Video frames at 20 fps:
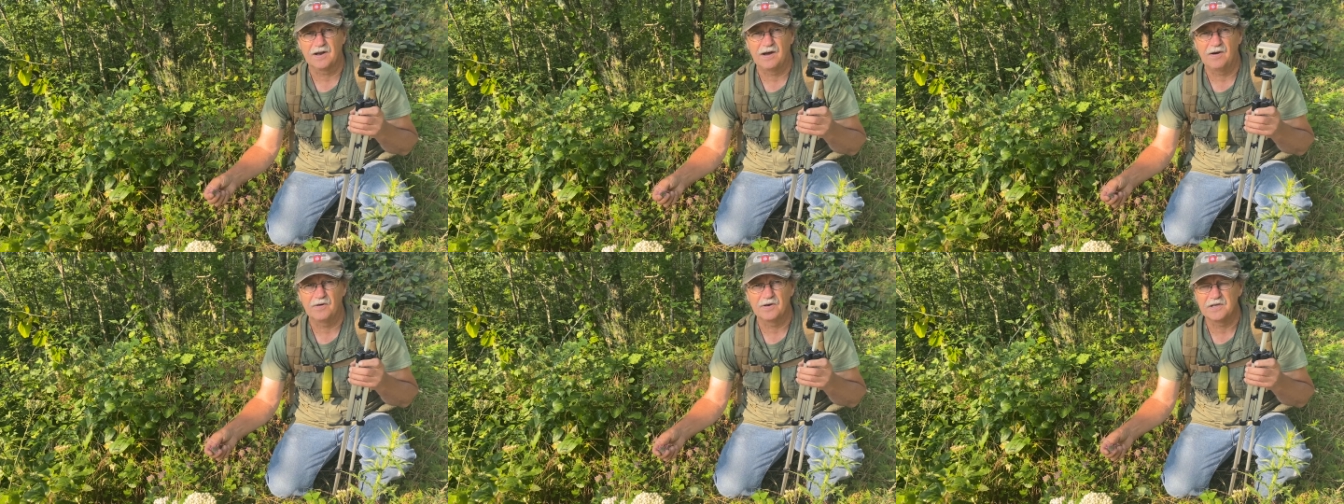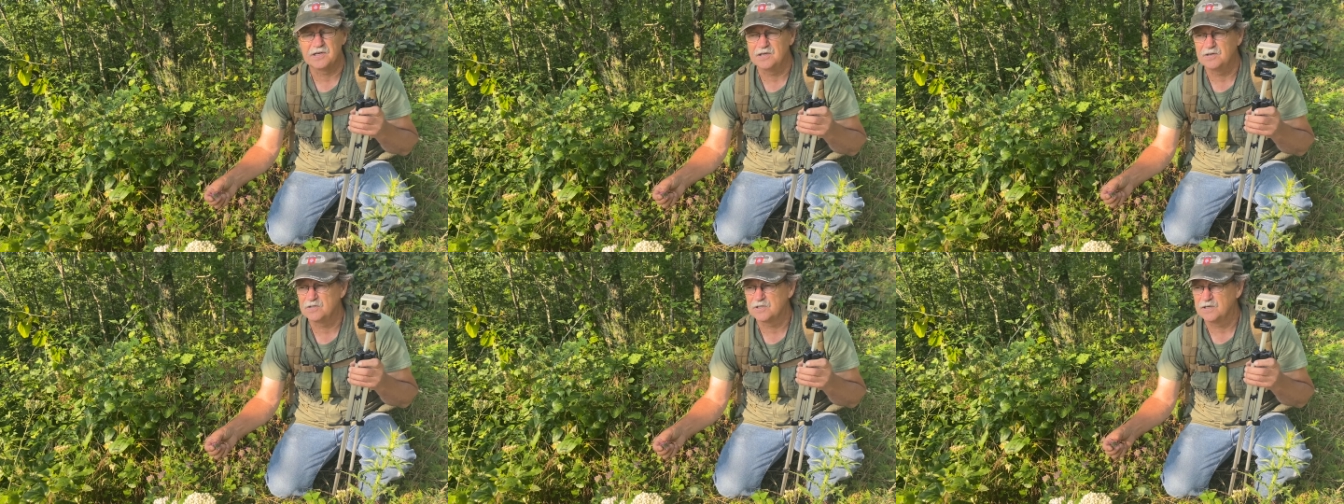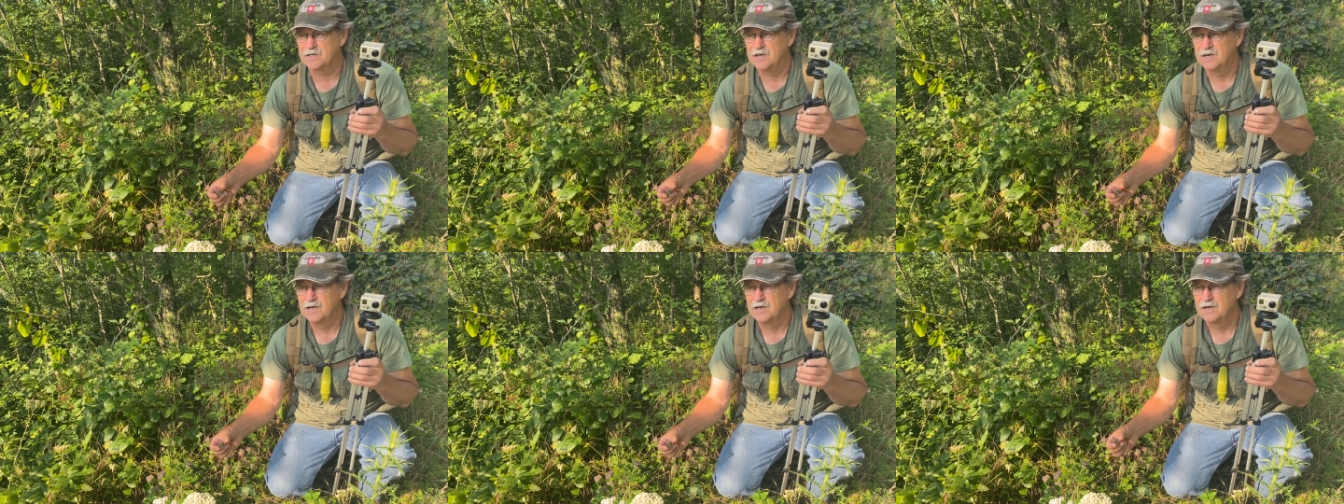All and use
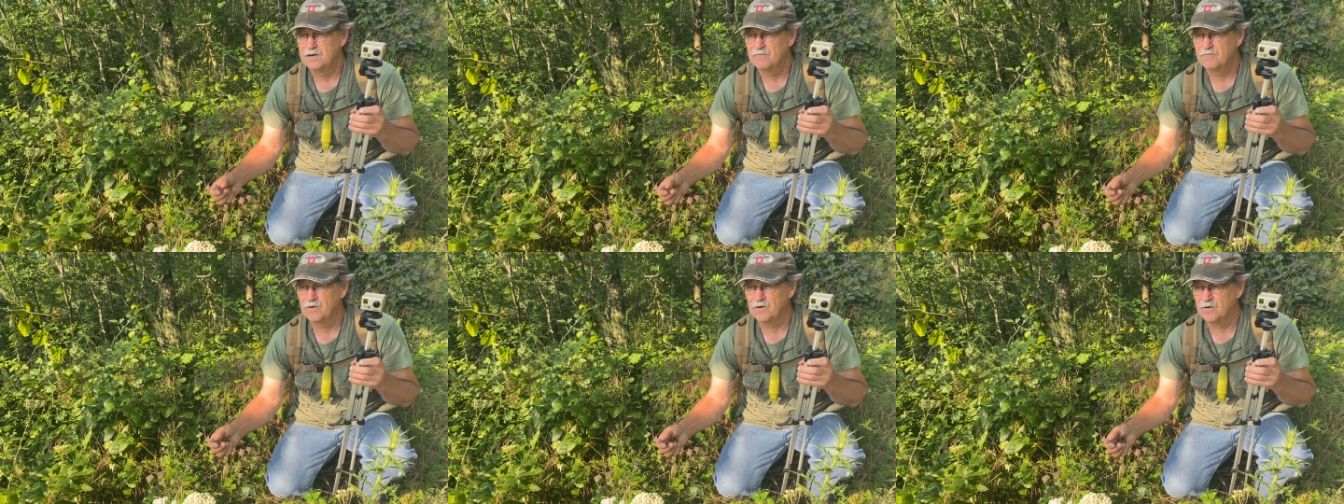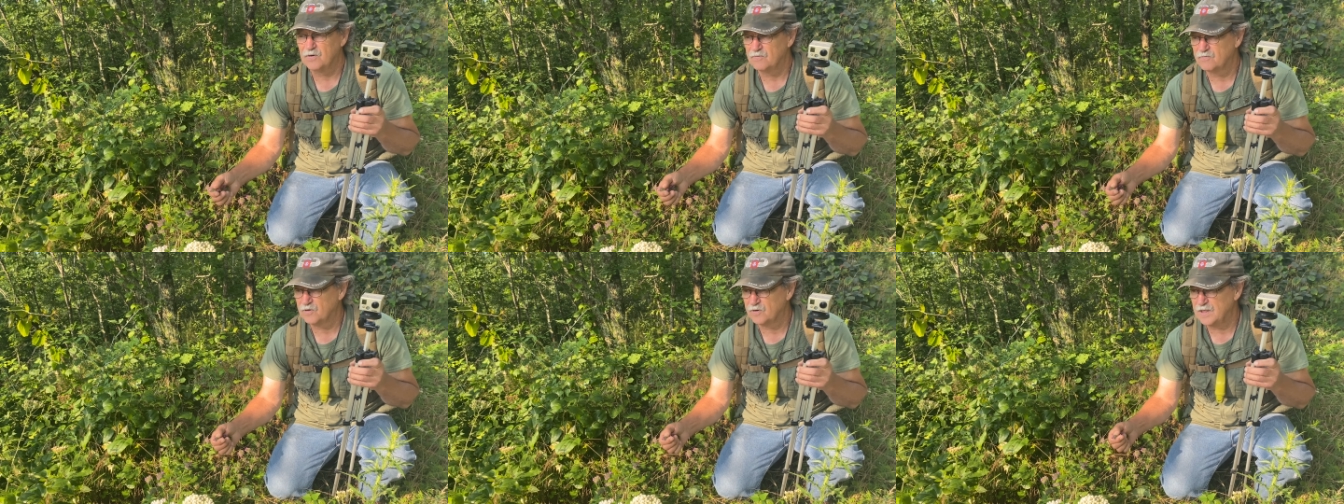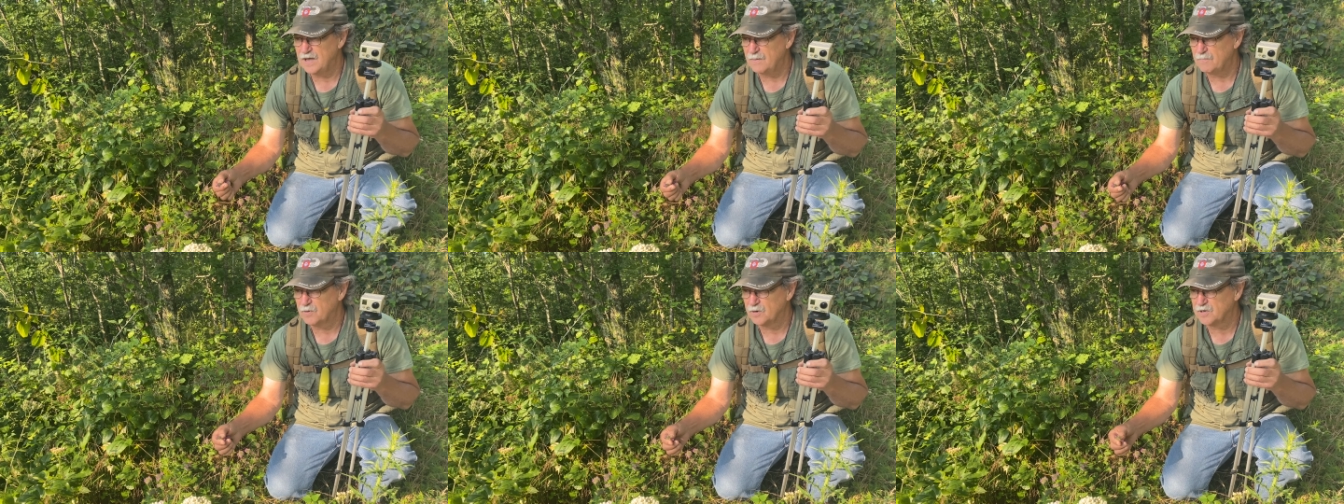it for
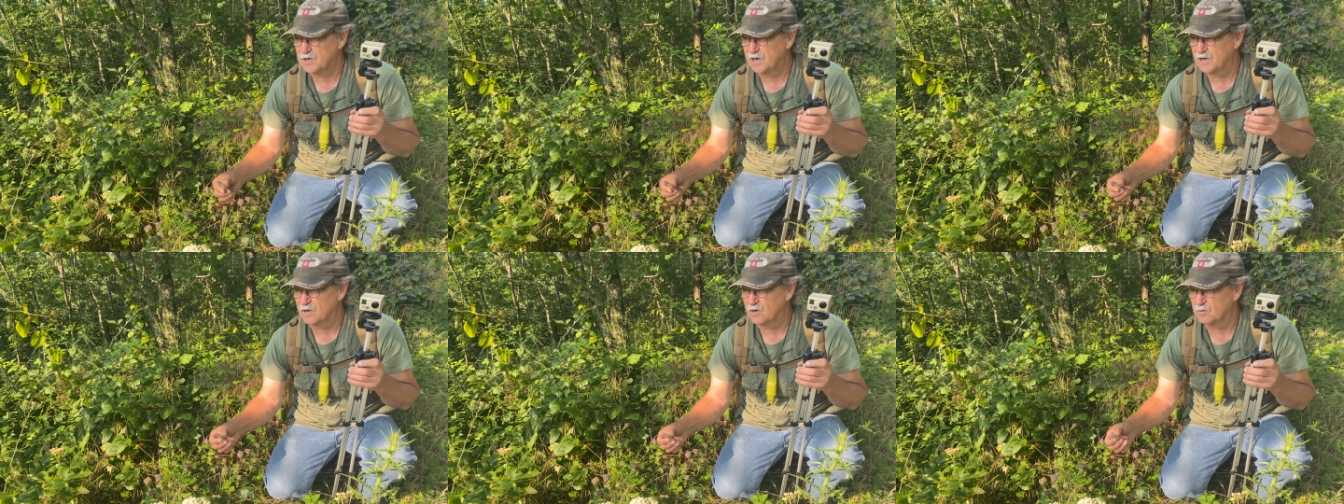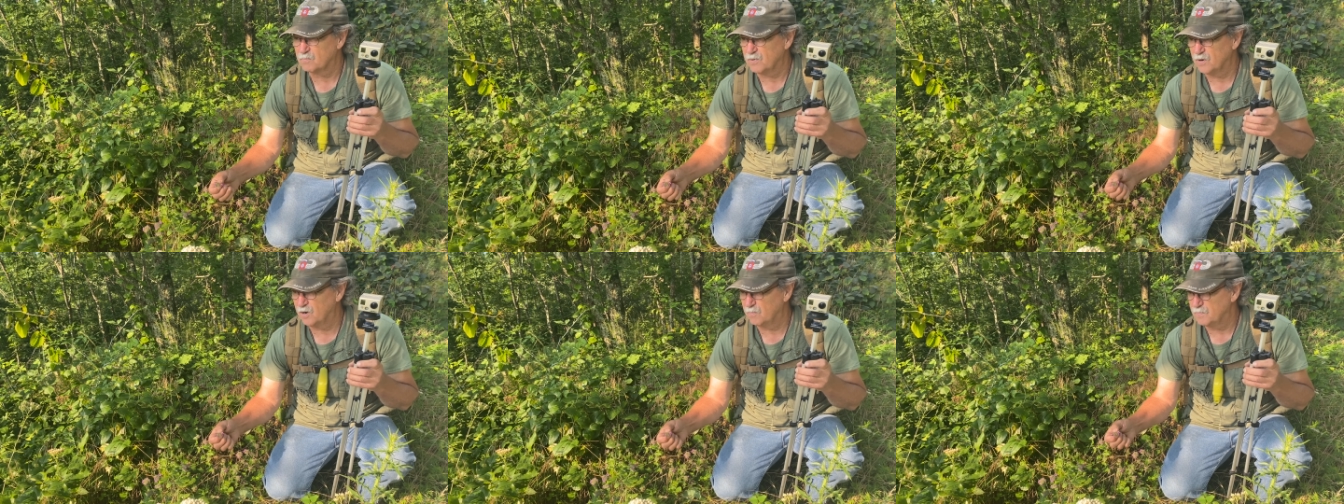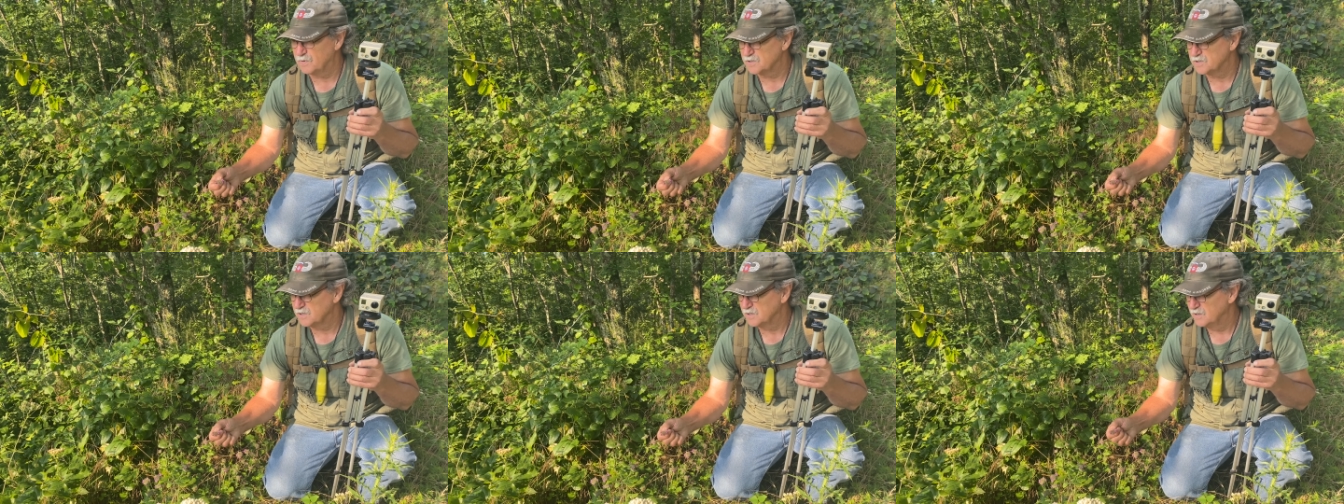that particular
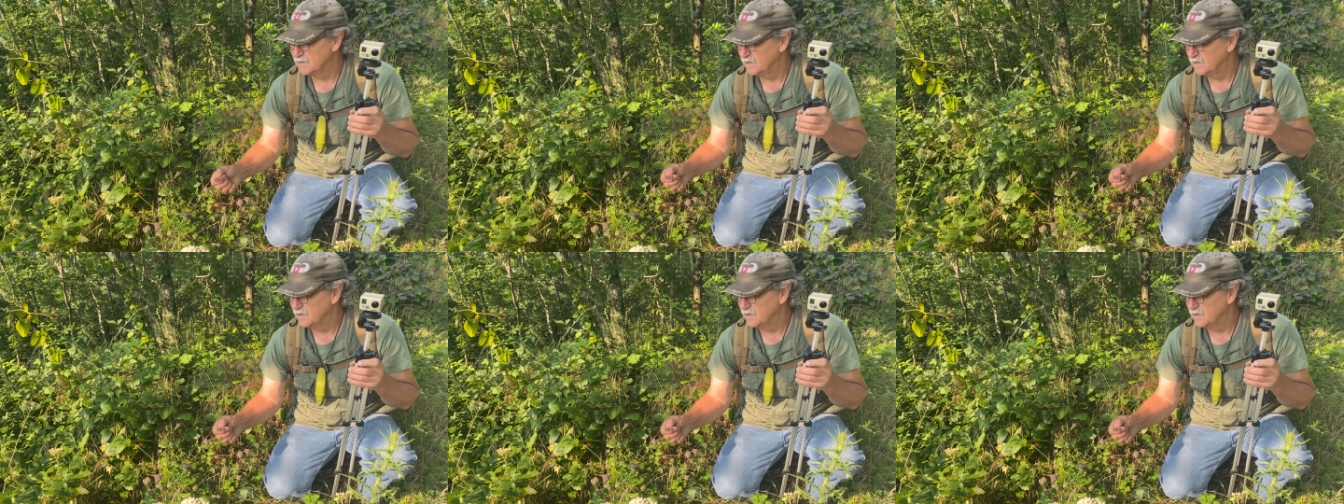purpose.